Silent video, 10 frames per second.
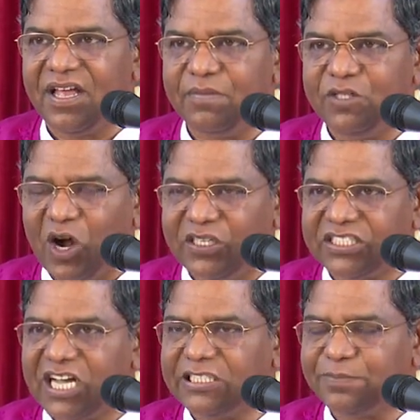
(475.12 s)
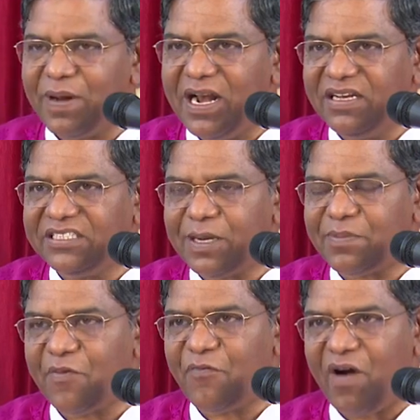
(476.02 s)
In John's Gospel,
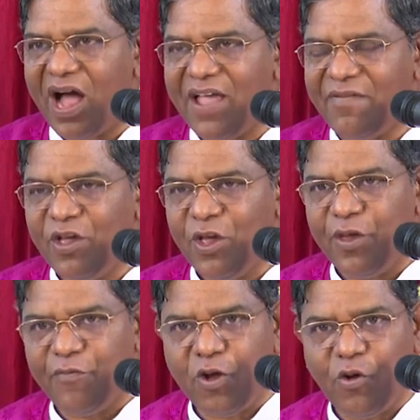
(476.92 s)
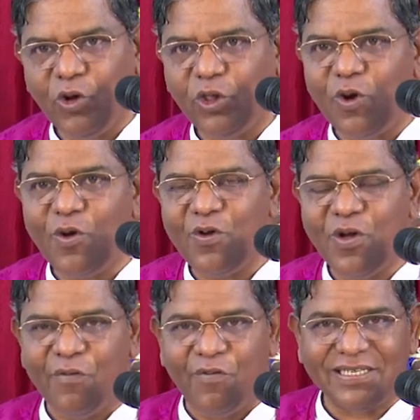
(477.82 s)
chapter 5, if you go through
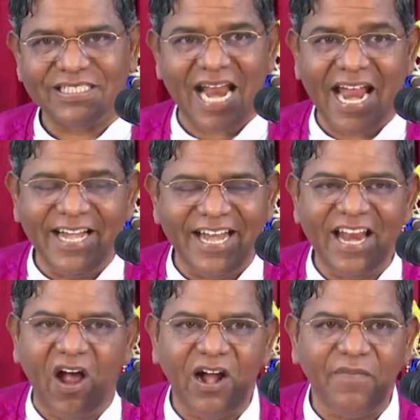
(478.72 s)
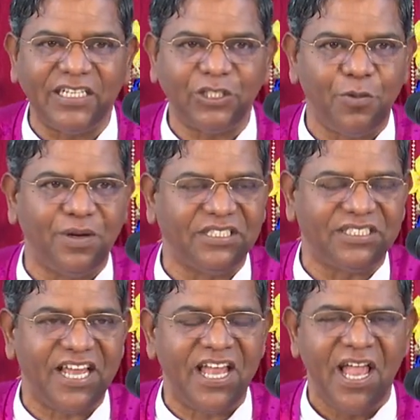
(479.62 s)
verse 19 onwards, you will
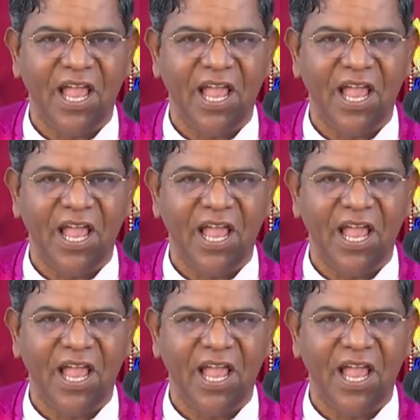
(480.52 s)
see,